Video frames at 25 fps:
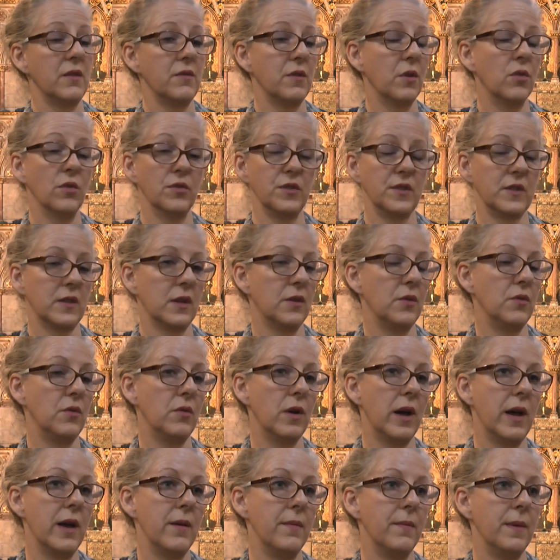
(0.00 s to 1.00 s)
also
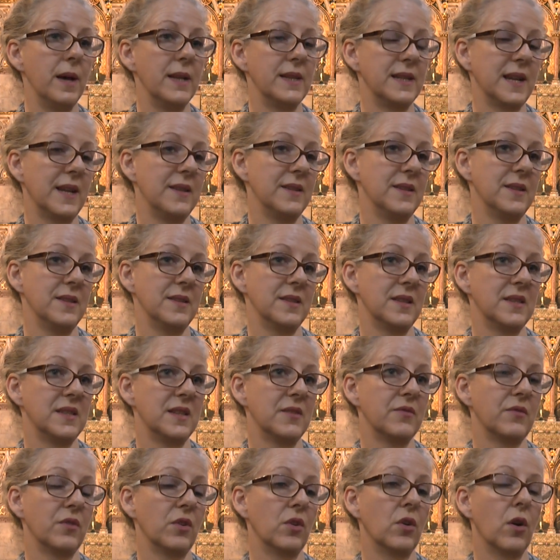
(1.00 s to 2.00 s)
attendance at
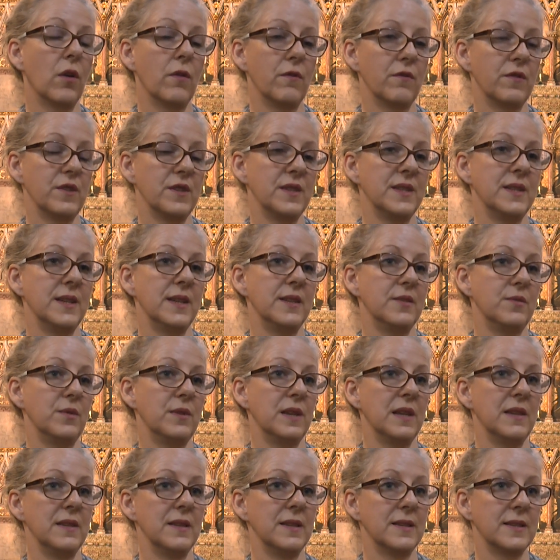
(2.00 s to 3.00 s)
different conferences within the